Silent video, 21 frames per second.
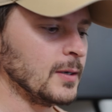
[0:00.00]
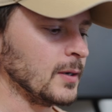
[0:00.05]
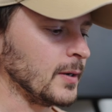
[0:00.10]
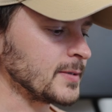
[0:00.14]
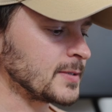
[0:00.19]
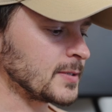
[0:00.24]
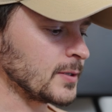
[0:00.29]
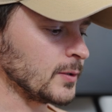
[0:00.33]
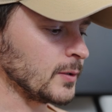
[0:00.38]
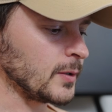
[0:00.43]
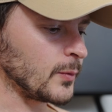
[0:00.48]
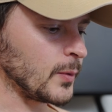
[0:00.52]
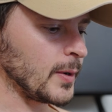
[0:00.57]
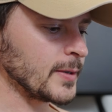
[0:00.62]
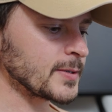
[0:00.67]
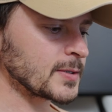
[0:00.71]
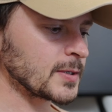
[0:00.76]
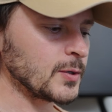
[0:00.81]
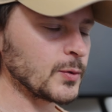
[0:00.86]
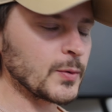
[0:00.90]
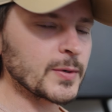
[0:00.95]
until it
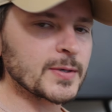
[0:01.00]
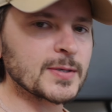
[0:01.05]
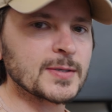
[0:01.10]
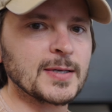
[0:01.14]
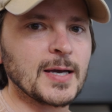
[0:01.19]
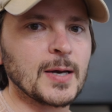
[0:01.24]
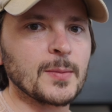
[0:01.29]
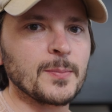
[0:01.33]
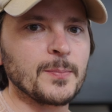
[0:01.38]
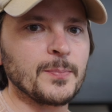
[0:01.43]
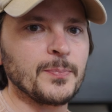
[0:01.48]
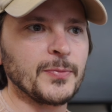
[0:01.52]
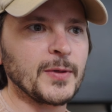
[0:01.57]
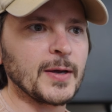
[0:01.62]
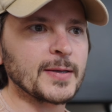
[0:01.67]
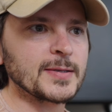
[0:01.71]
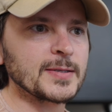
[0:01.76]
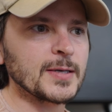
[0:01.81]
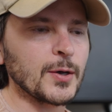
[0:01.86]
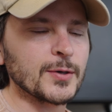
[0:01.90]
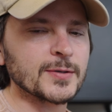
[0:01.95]
runs into a step
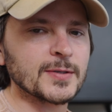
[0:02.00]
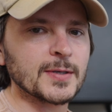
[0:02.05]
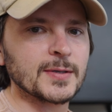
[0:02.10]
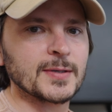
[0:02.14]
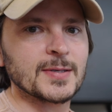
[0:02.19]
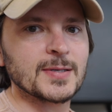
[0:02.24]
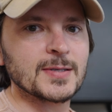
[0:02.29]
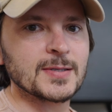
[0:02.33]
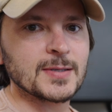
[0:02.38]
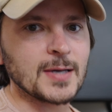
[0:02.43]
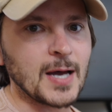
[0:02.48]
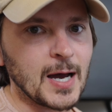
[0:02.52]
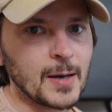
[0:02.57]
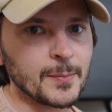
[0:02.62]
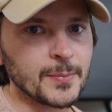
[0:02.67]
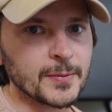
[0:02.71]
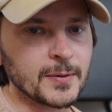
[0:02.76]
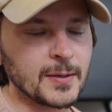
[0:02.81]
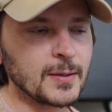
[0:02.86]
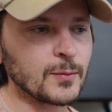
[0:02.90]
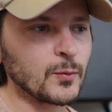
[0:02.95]
that tells it to stop.
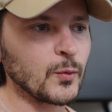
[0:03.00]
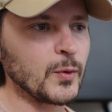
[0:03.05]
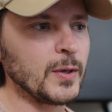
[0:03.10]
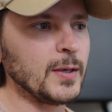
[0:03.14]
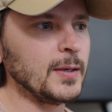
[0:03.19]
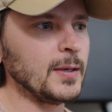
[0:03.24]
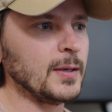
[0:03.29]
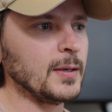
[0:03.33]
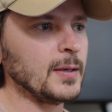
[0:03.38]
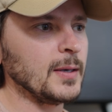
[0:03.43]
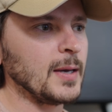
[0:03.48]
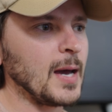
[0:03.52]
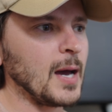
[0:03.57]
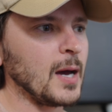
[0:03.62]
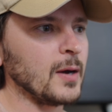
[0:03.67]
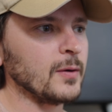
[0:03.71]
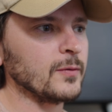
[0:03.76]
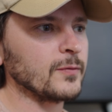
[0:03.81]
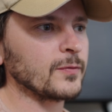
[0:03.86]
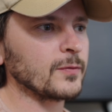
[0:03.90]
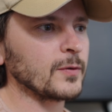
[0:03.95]
And we
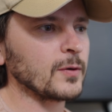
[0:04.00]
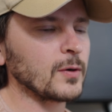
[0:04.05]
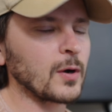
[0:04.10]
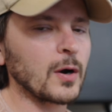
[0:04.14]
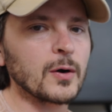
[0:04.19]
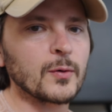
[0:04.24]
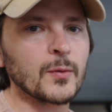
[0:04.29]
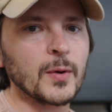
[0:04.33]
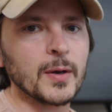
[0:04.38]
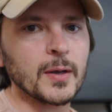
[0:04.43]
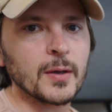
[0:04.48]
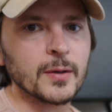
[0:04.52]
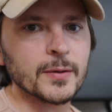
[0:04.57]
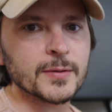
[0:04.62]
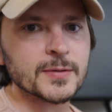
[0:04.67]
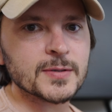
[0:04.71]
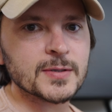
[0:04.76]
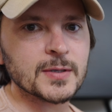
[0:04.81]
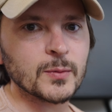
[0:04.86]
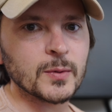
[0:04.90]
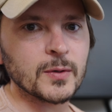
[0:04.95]
have
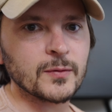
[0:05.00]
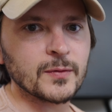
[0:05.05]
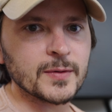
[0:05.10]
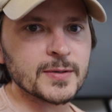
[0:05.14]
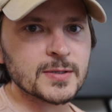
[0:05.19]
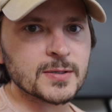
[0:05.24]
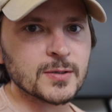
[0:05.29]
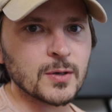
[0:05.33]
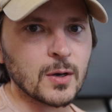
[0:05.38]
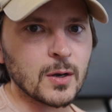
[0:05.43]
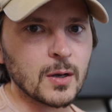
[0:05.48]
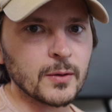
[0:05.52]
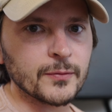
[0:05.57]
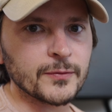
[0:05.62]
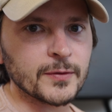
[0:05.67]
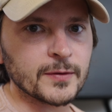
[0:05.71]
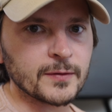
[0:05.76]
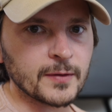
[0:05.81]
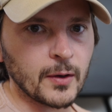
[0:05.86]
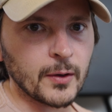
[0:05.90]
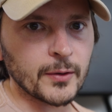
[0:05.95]
guardrails that we've installed
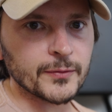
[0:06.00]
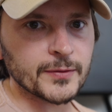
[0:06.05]
to tell